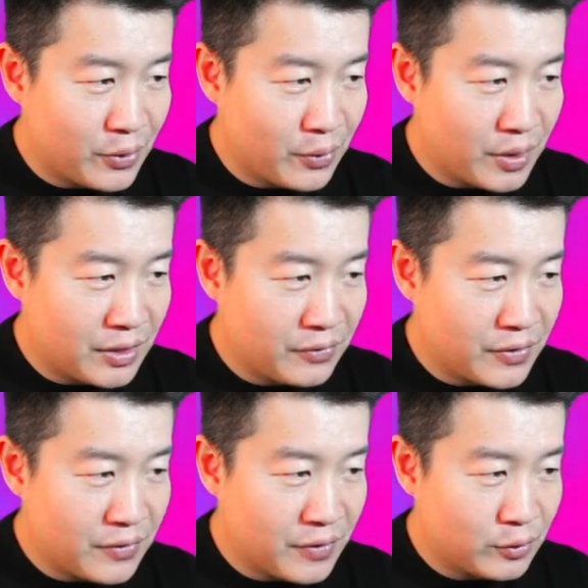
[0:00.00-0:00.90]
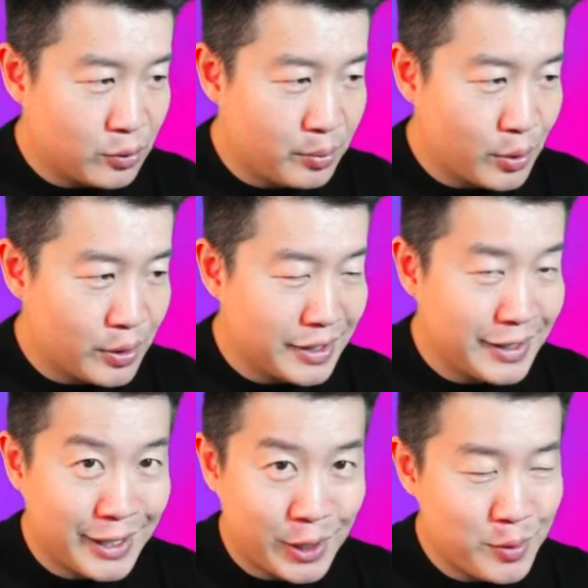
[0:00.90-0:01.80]
graph if I were to poke
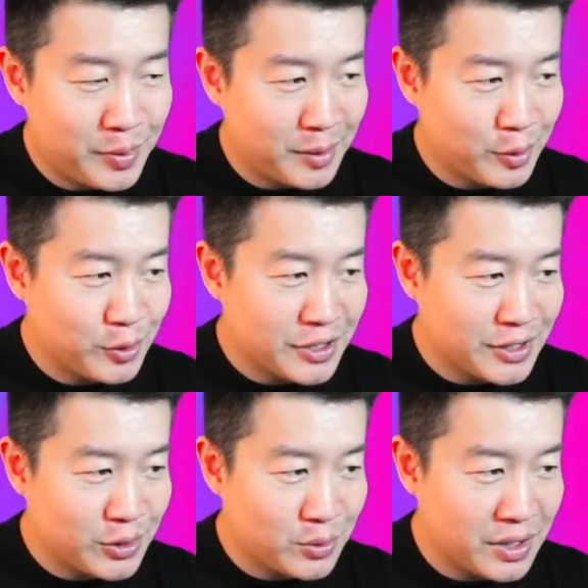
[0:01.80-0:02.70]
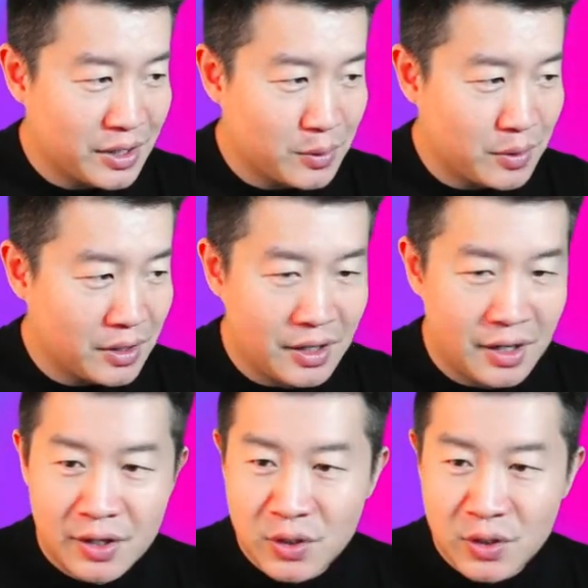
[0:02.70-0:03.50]
it now, but I'm going to just do it anyway.